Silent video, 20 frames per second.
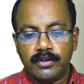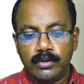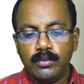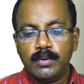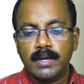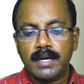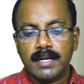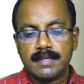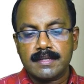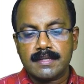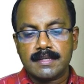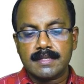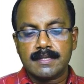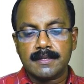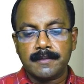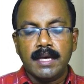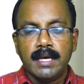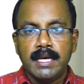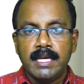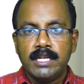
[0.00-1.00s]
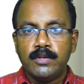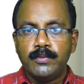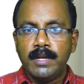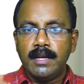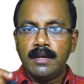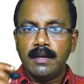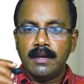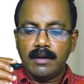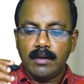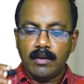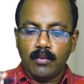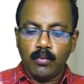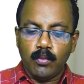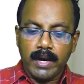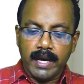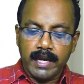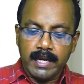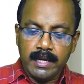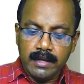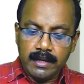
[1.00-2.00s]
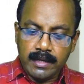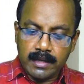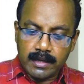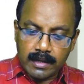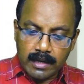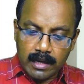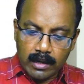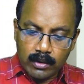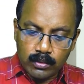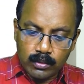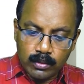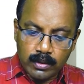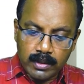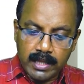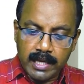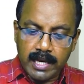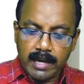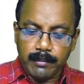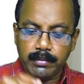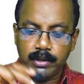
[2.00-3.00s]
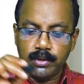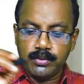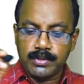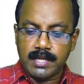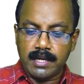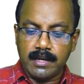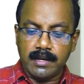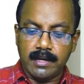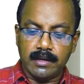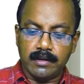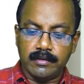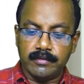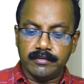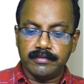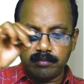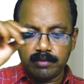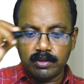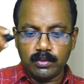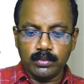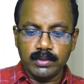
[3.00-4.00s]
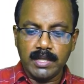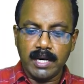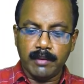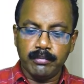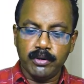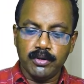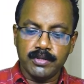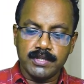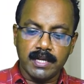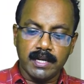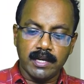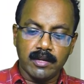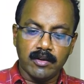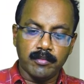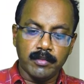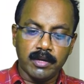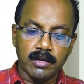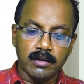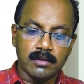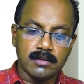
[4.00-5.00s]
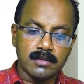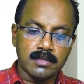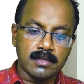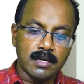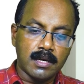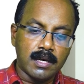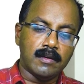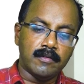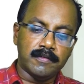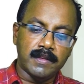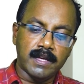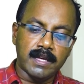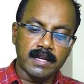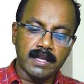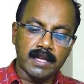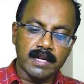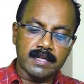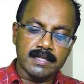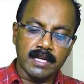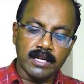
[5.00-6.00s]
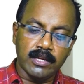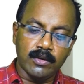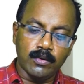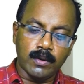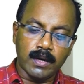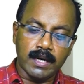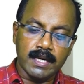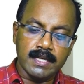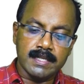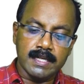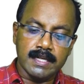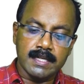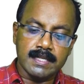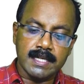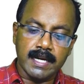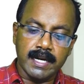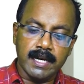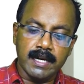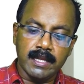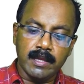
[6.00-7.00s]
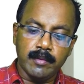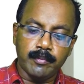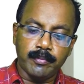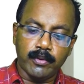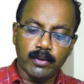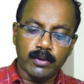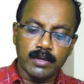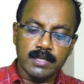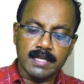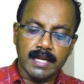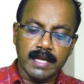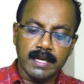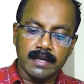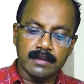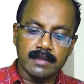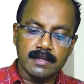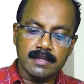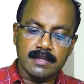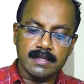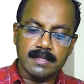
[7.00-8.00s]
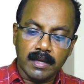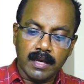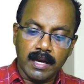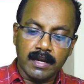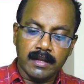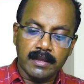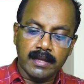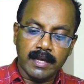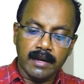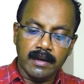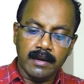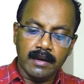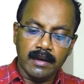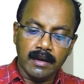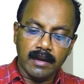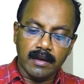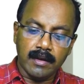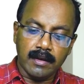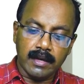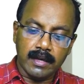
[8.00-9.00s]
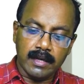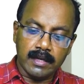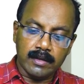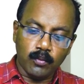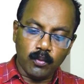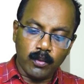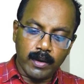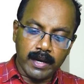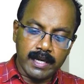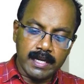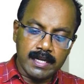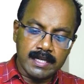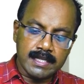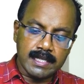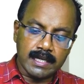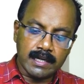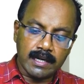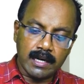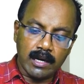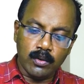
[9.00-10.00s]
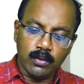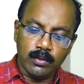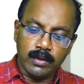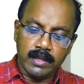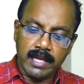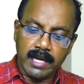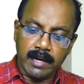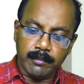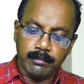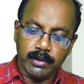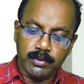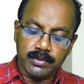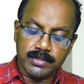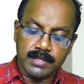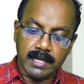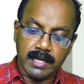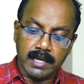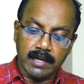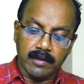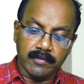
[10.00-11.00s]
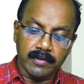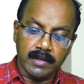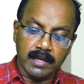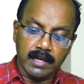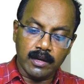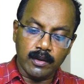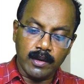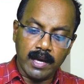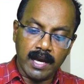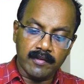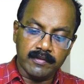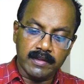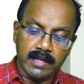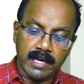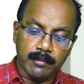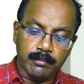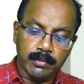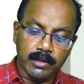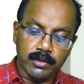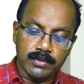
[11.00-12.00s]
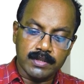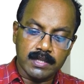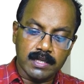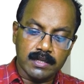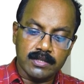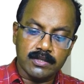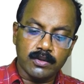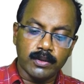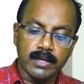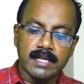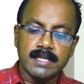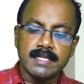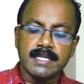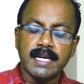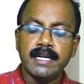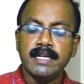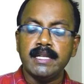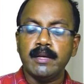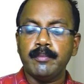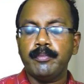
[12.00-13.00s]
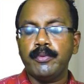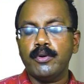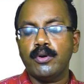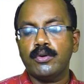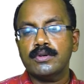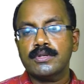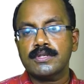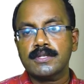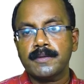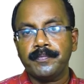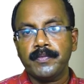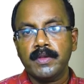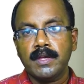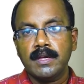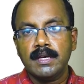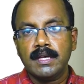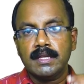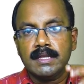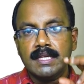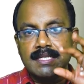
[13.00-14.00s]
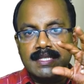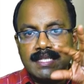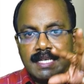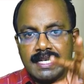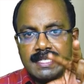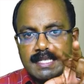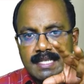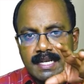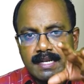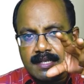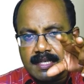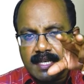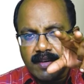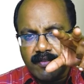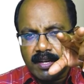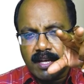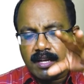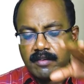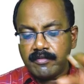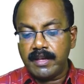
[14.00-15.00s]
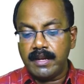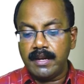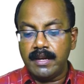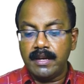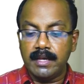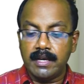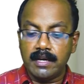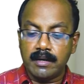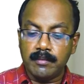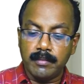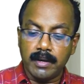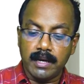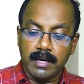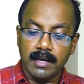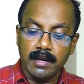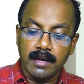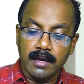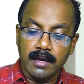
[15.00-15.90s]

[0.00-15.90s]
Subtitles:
nucleus. It will wind around the abducen nerve, through the abducen nerve, because if there is a nucleus inside the PONS like this, and then it winds around the abducen nerve. Here you have the abducen. So inside the PONS, the 6 and 7 are very nearby,